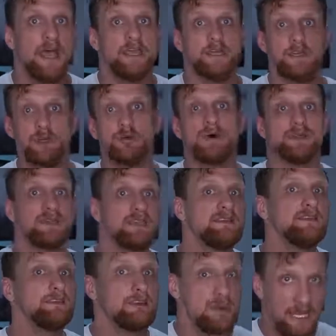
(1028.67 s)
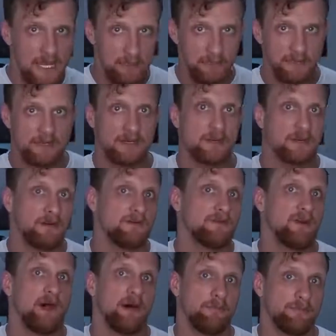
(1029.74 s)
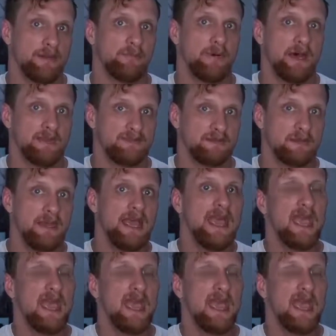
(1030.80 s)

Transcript: You will need to play with the curved optimizer,